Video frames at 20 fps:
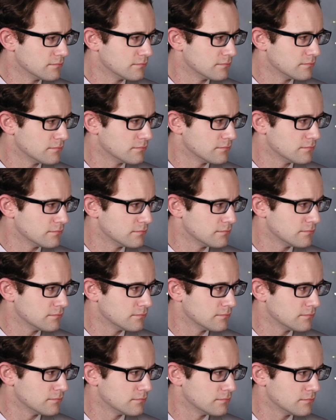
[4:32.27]

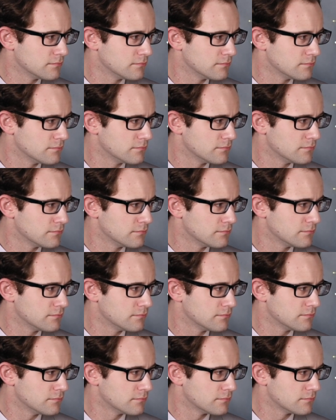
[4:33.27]

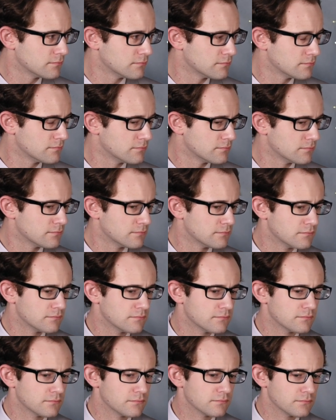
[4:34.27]

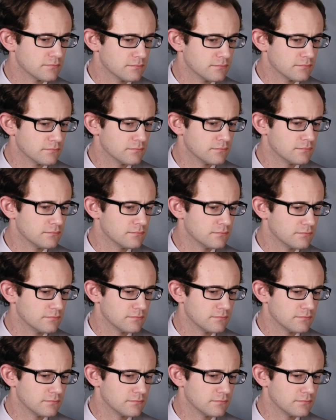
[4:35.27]
(not speaking)